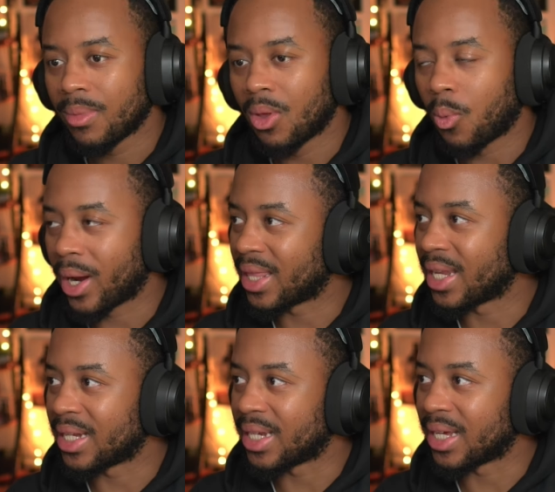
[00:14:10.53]
the way
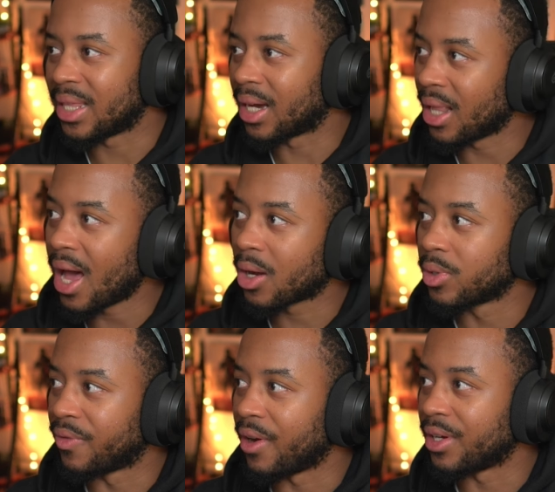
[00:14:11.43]
that it did. The
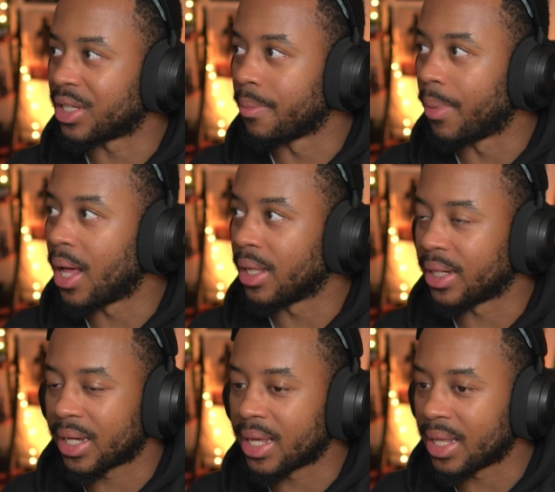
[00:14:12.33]
clock was very
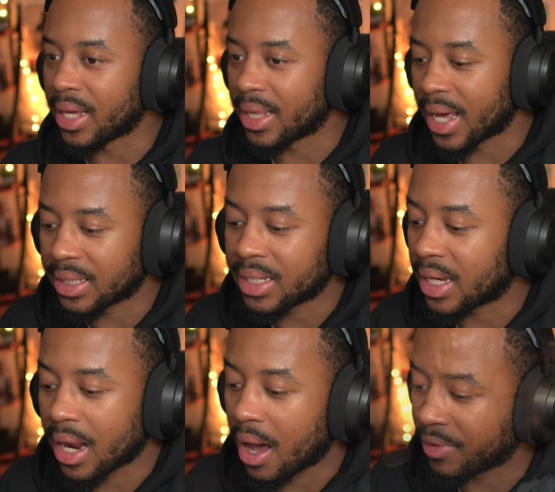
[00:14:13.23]
symbolic in that
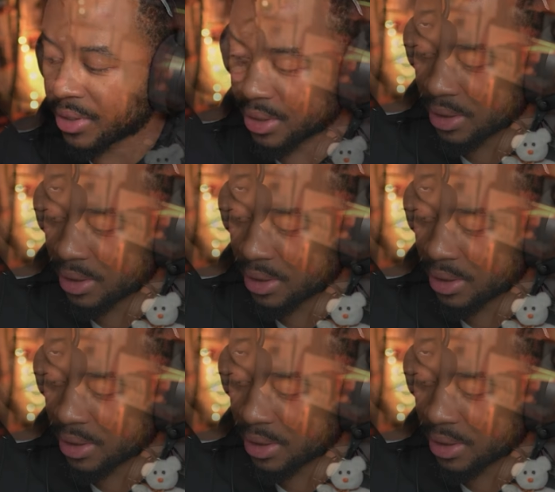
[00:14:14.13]
scene, obviously.